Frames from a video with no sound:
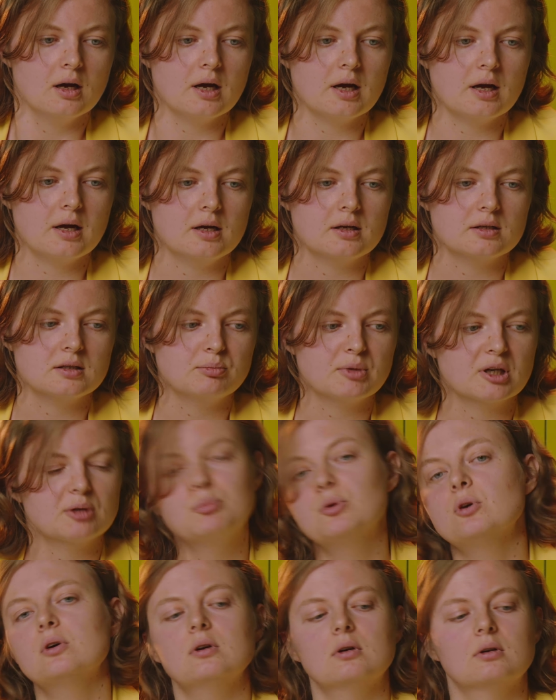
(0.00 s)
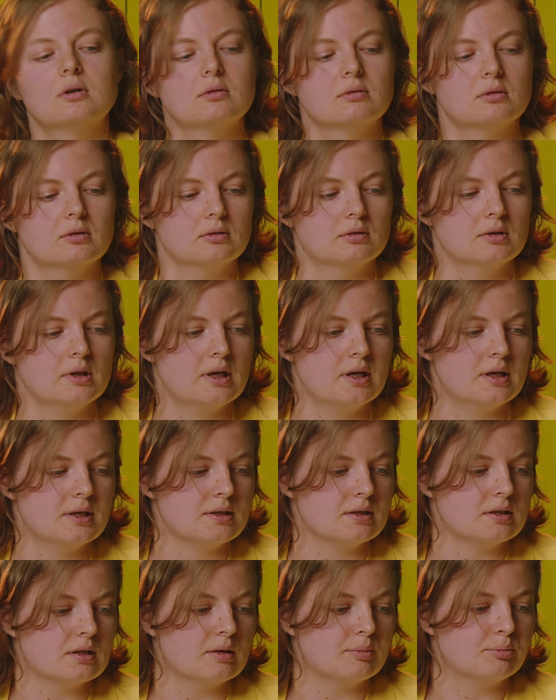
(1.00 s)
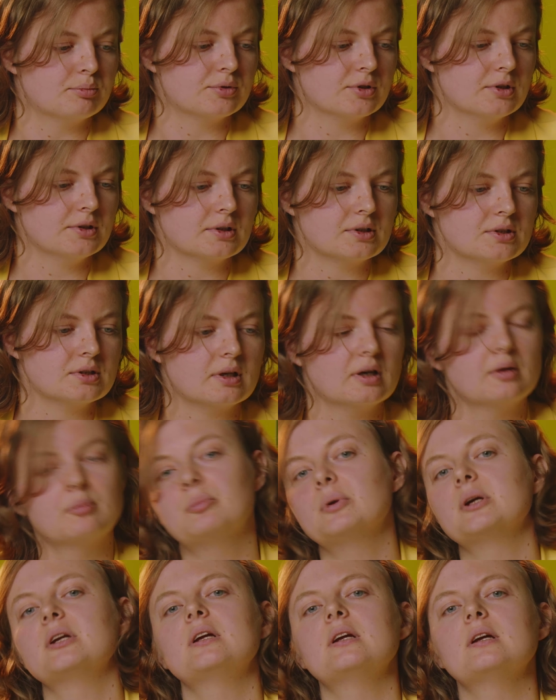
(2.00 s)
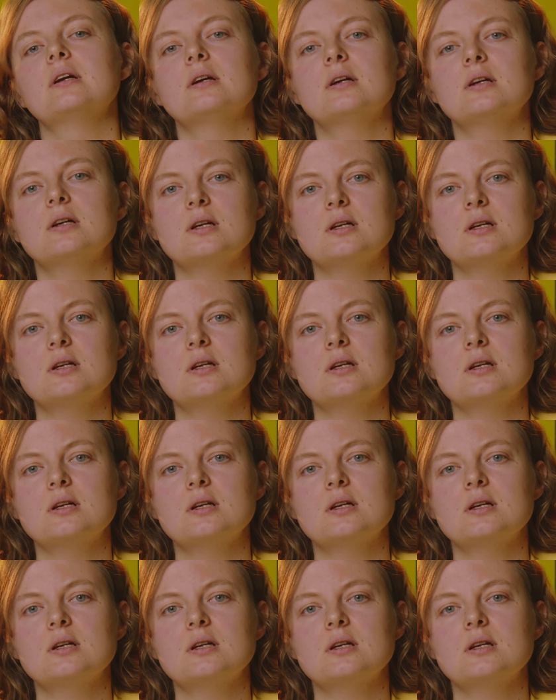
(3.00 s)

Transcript: And MacPaw, as a product company,